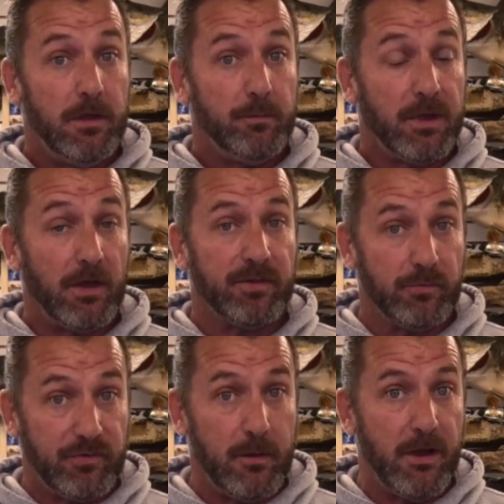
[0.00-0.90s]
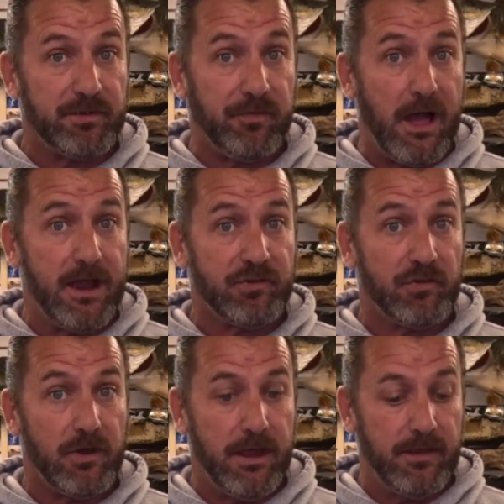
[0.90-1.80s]
because it was too much
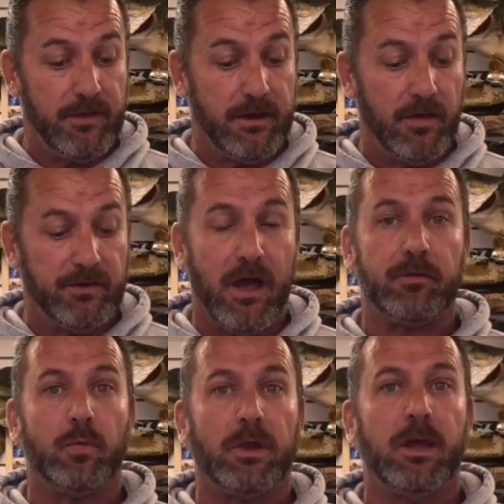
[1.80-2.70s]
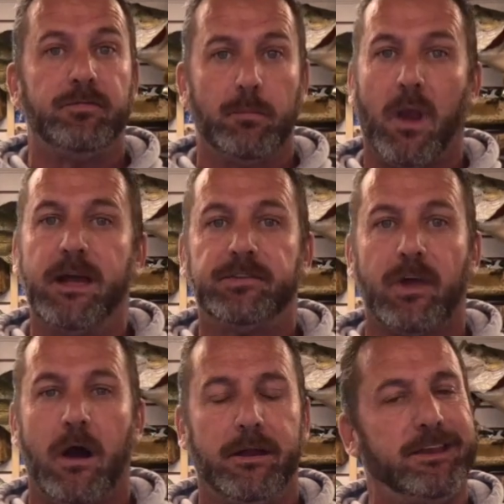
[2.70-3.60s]
flash, and then other times we'd leave the blades
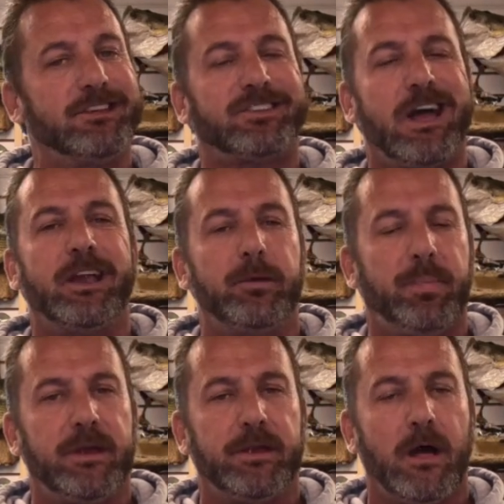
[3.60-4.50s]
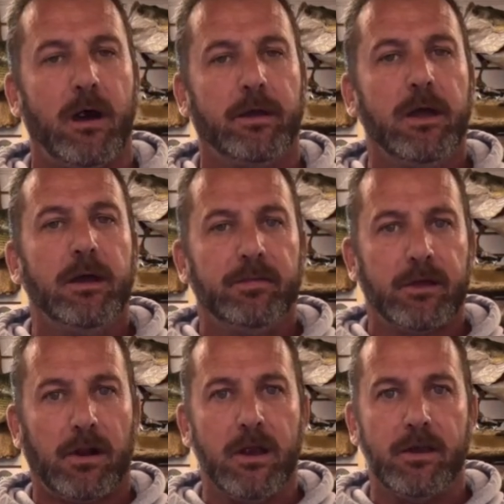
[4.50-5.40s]
on. It just kind of depended on the
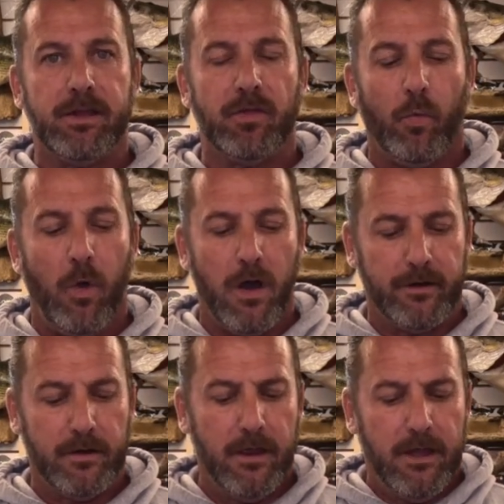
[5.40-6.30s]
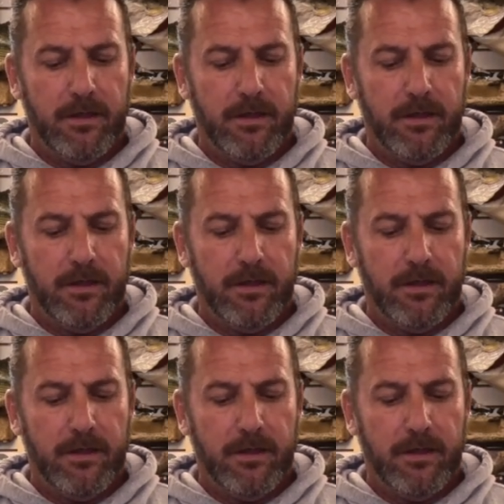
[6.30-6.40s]
clarity of the water.